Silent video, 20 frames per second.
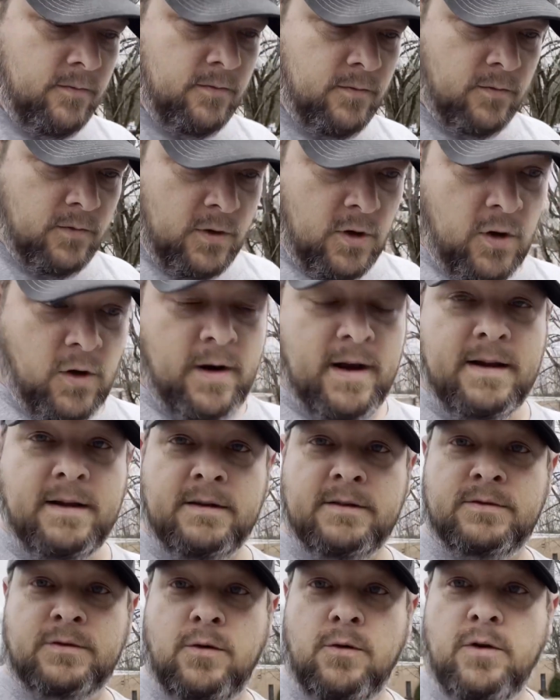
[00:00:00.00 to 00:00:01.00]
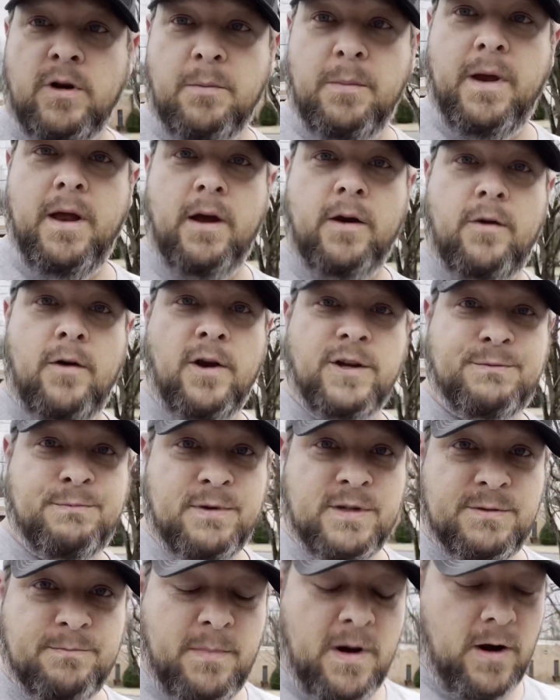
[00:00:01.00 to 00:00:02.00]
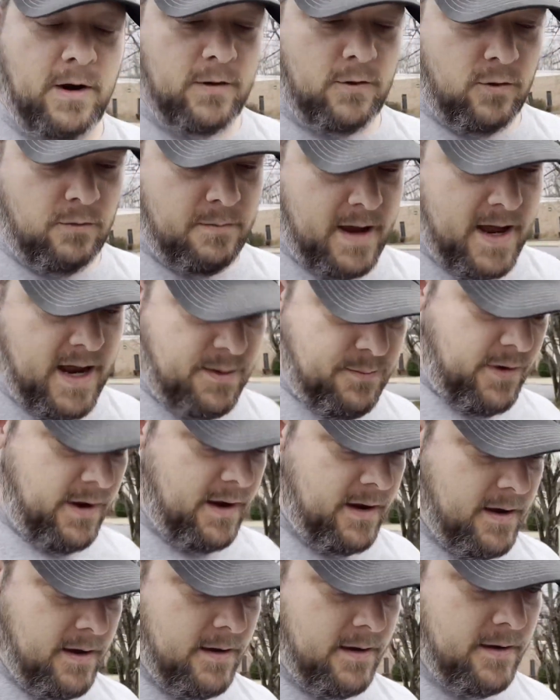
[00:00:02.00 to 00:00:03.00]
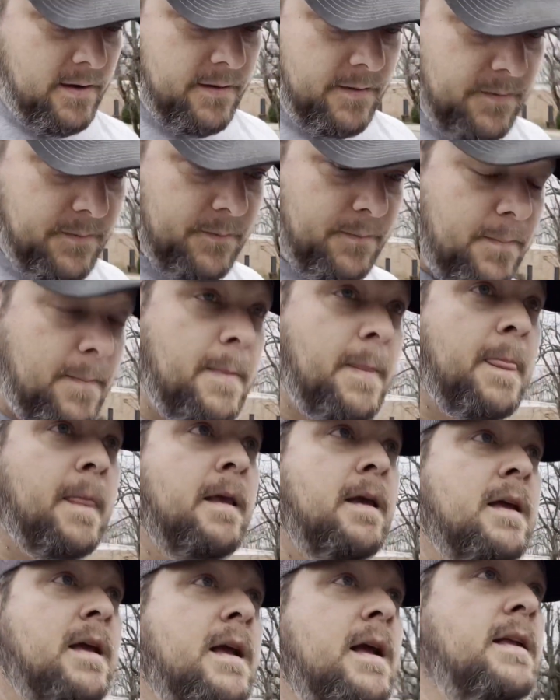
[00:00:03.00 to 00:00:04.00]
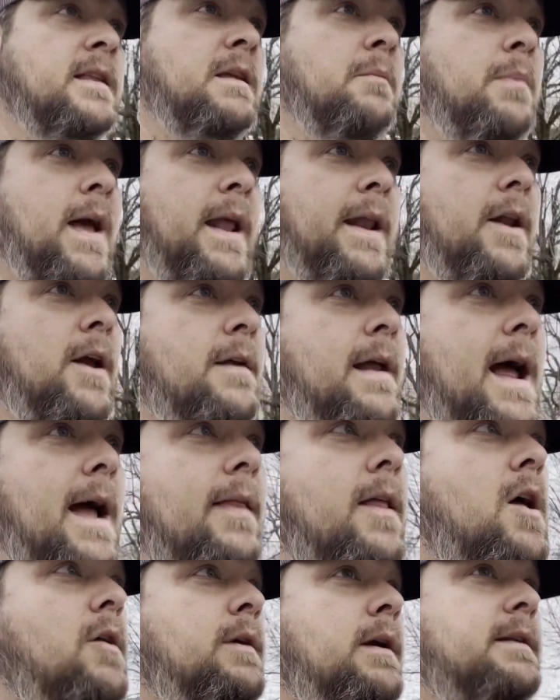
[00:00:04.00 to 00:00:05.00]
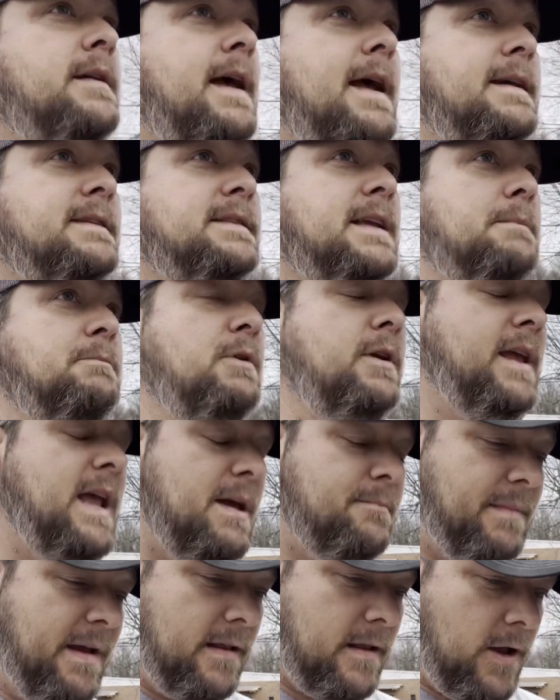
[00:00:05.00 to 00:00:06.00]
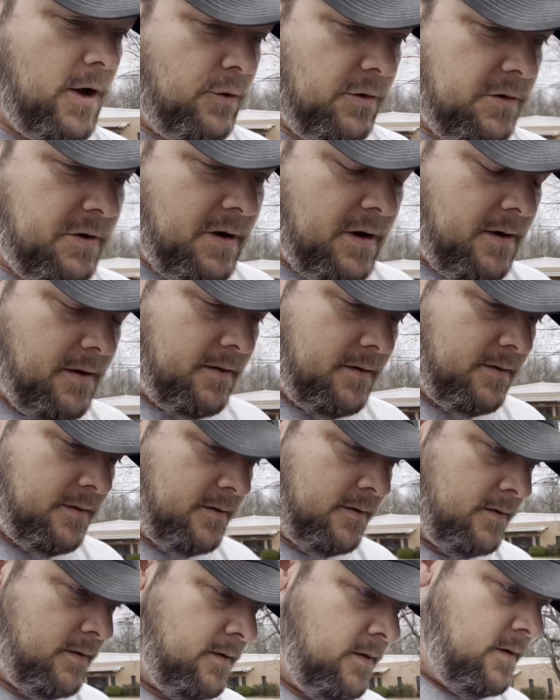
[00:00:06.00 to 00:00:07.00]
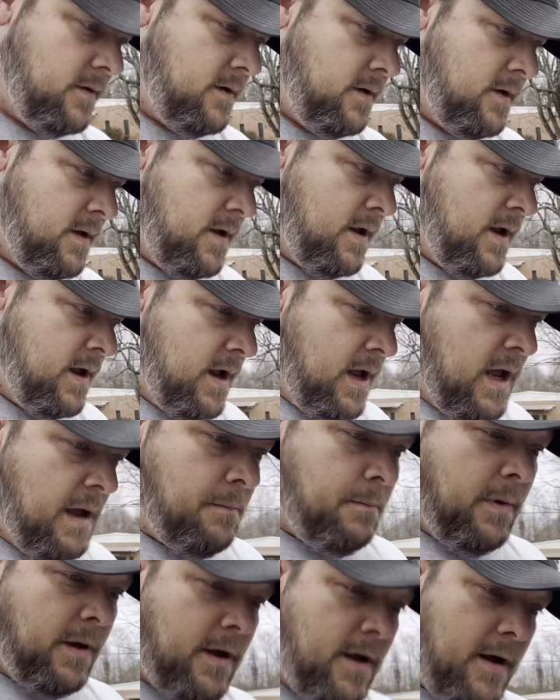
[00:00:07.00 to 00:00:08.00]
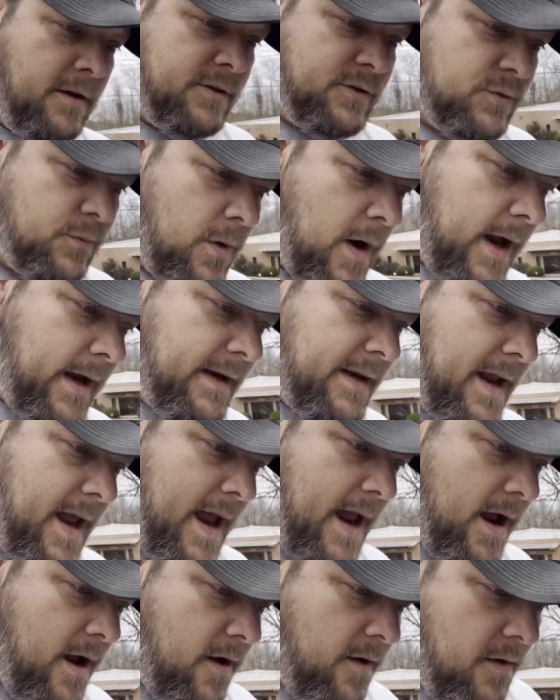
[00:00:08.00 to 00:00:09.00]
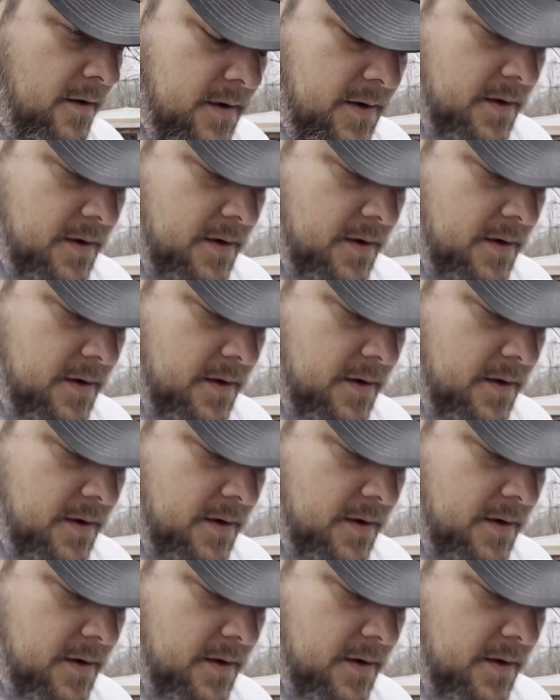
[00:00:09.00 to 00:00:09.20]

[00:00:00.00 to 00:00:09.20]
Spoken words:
there is going to be a Christmas miracle, maybe, depending on how long it takes them to get me loaded. Because right now